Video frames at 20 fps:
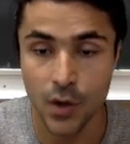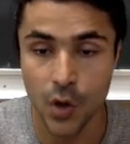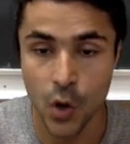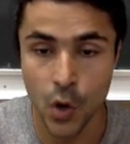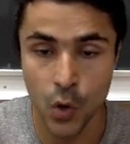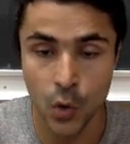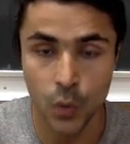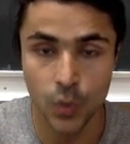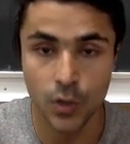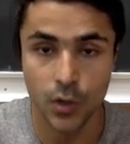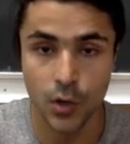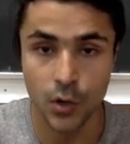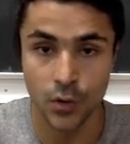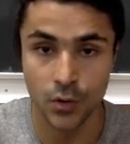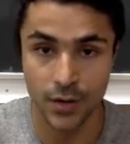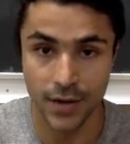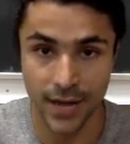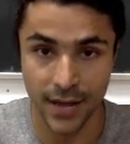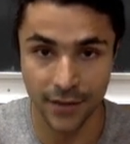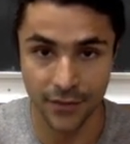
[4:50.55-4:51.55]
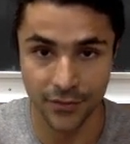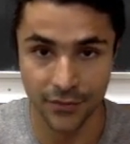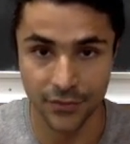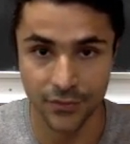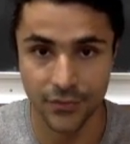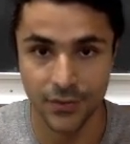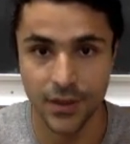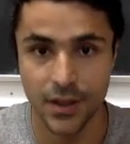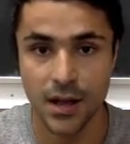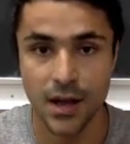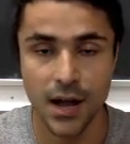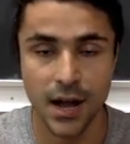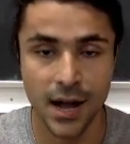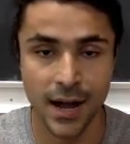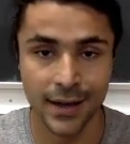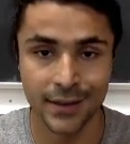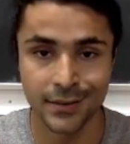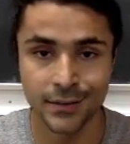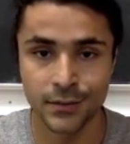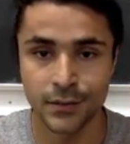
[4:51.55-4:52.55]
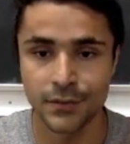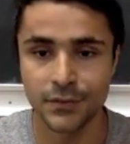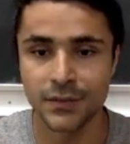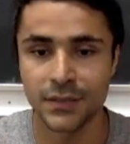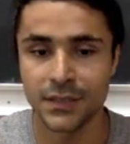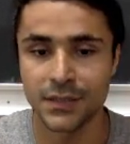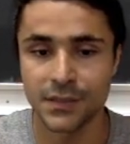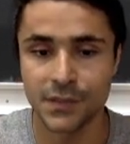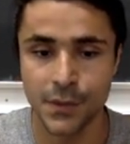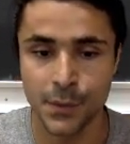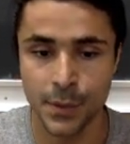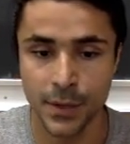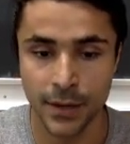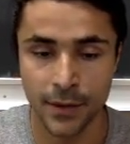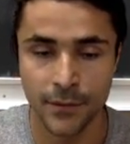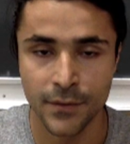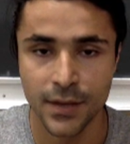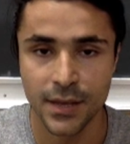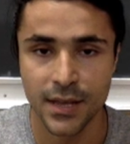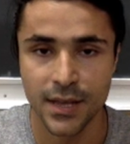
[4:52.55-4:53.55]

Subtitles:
O, or F, either of these three.